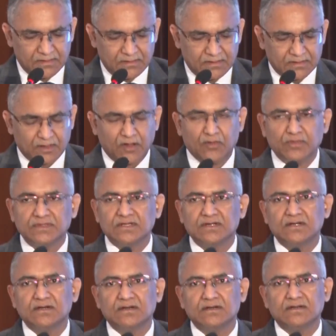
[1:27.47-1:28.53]
Now with
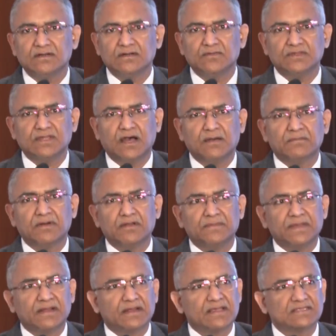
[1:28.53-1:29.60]
the humble
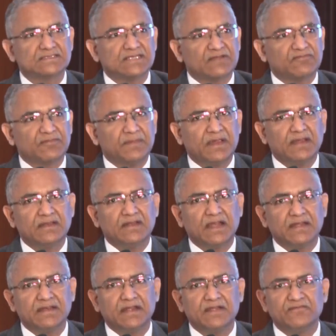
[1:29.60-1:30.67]
beginnings that we made in
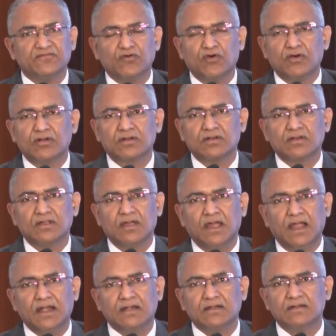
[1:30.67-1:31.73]
1984
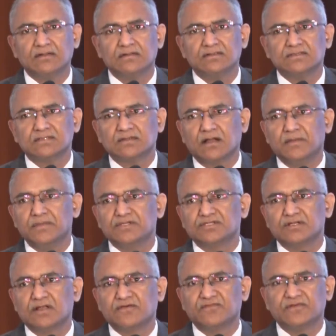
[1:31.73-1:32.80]
and
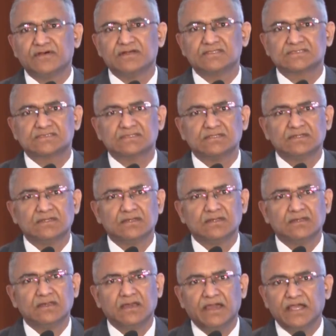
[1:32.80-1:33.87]
commissioned our first
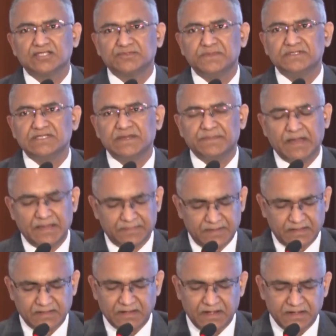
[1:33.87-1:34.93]
HBJ
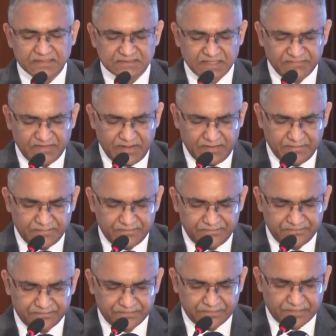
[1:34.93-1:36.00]
pipeline in 1987,
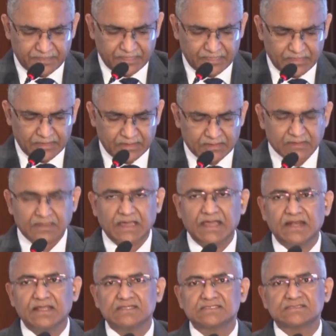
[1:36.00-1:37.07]

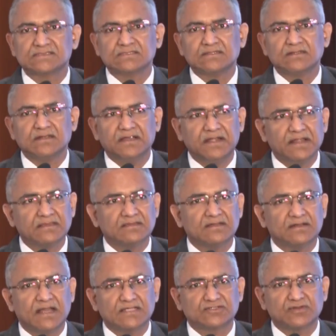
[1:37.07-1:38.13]
GAIL is leading the
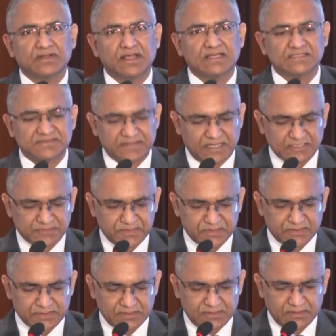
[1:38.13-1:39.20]
natural gas
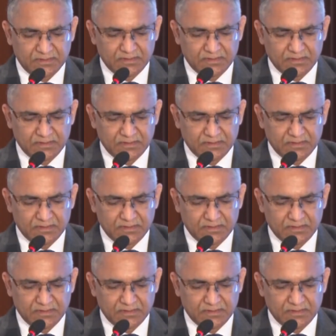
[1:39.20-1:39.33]
transmission